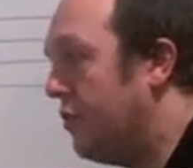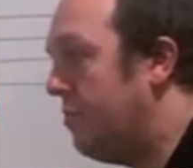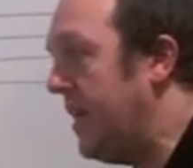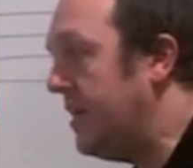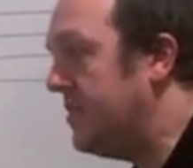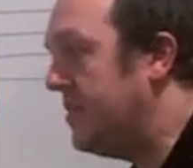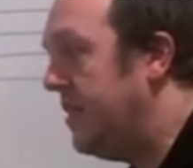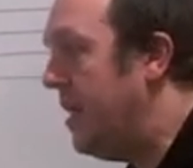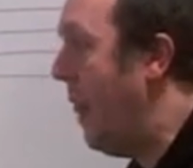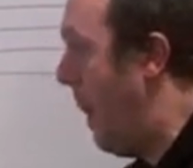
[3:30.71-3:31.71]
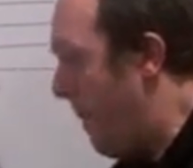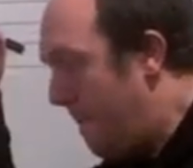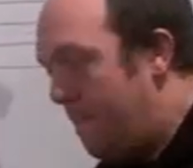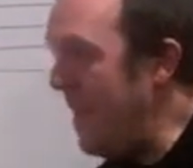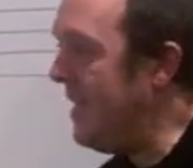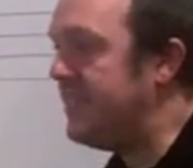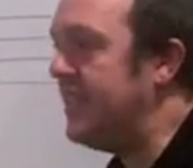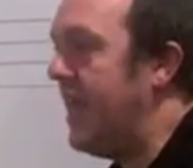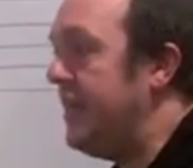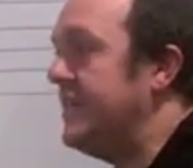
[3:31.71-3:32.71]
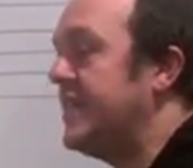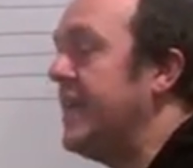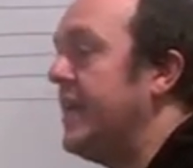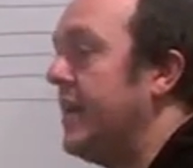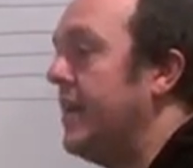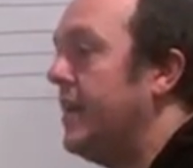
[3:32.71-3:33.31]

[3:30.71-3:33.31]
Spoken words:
bass. Bass line is king.